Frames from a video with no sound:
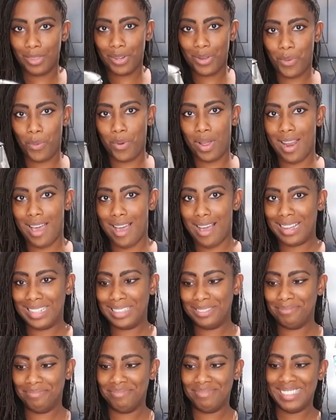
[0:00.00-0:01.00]
Voila.
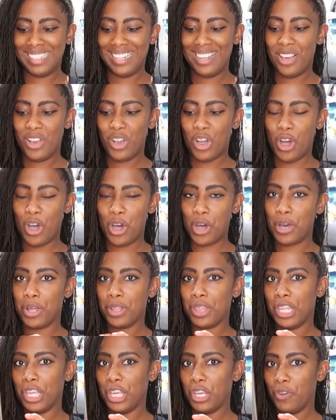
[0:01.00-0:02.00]
All
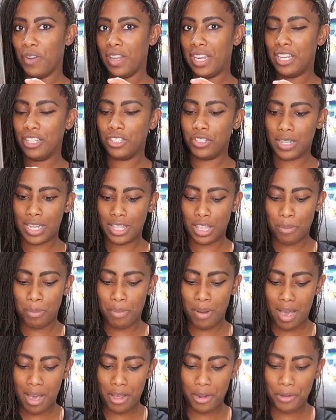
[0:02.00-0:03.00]
of the ingredients are at the
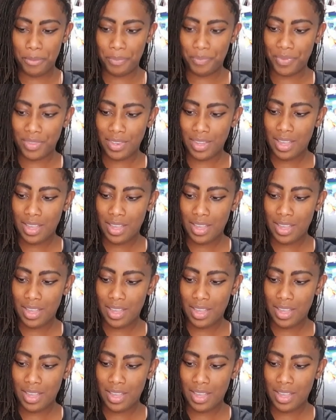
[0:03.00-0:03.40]
bottom,